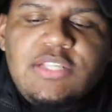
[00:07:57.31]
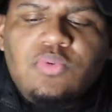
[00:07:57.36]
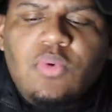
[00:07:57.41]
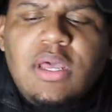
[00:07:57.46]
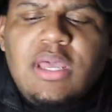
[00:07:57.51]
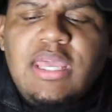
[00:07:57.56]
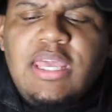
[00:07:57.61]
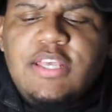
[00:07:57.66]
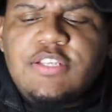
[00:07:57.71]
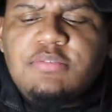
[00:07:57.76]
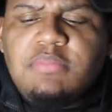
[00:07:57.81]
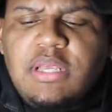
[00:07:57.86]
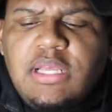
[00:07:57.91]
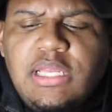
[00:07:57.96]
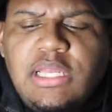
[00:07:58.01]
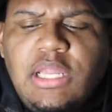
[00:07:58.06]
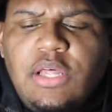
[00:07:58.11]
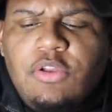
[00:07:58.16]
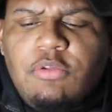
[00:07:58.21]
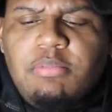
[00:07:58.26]
this what gives me
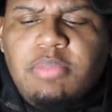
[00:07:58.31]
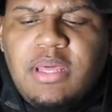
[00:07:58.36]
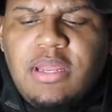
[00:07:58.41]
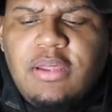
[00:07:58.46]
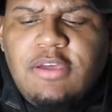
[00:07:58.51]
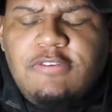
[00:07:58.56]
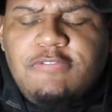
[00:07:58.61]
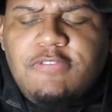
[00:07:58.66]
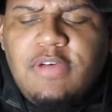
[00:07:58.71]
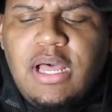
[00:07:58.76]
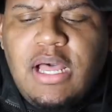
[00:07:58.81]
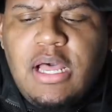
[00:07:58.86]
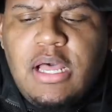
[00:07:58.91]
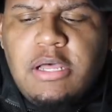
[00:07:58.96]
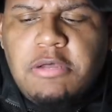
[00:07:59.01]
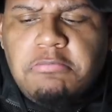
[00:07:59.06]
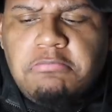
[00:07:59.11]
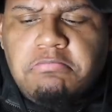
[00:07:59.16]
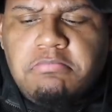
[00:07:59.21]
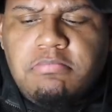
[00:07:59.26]
a little bit of
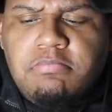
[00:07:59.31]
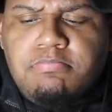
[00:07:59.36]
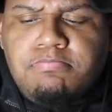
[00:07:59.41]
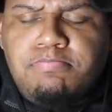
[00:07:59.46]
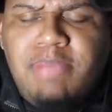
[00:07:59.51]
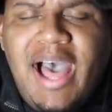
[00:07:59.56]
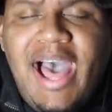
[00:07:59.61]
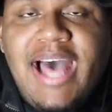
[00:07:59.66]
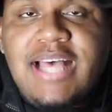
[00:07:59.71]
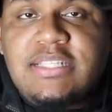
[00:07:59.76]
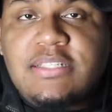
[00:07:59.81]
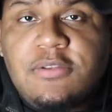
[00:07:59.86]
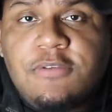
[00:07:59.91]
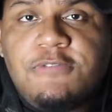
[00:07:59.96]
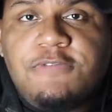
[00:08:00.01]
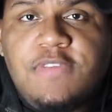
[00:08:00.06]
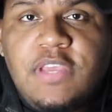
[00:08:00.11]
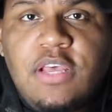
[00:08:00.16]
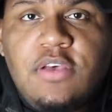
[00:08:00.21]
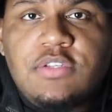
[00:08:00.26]
um
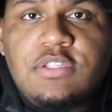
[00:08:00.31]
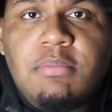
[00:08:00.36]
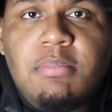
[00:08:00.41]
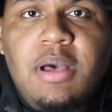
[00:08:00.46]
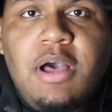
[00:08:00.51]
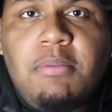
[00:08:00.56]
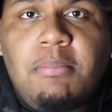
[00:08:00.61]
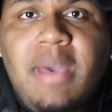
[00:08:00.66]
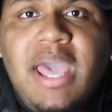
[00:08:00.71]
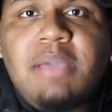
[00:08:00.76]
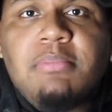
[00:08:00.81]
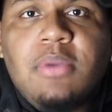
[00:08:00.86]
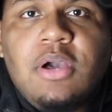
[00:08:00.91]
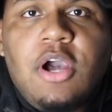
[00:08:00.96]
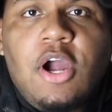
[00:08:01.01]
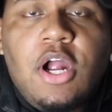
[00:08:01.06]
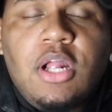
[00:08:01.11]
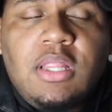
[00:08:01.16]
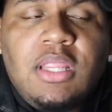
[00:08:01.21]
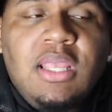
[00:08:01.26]
positive feels about Mike
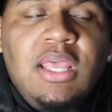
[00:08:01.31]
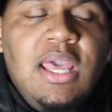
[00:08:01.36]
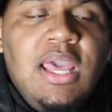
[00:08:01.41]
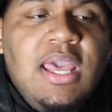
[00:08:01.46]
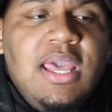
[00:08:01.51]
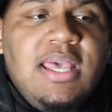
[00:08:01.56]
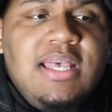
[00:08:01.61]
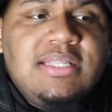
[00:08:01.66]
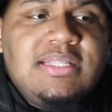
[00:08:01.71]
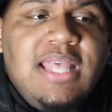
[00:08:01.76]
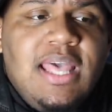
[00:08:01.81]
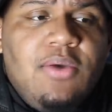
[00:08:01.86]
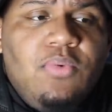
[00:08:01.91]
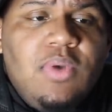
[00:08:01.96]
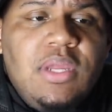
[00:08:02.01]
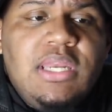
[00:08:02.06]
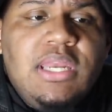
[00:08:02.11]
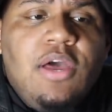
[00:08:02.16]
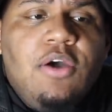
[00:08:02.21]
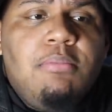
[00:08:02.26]
McCarthy is
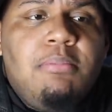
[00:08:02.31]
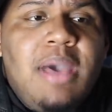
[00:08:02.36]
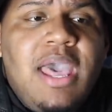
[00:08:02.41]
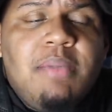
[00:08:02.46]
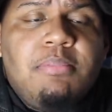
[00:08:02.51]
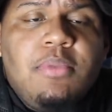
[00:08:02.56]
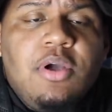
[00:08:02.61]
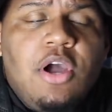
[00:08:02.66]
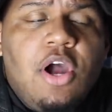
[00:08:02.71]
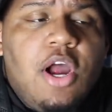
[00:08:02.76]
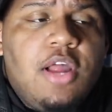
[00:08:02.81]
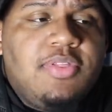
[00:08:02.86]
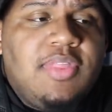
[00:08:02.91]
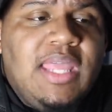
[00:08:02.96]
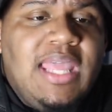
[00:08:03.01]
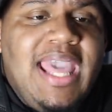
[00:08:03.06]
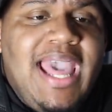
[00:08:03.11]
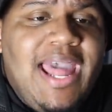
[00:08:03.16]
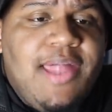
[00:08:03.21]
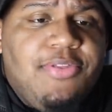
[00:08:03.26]
that we know Mike
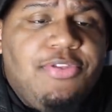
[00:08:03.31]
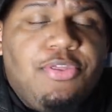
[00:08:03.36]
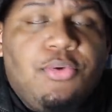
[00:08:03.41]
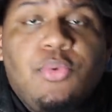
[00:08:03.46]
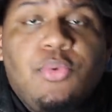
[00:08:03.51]
McCarthy got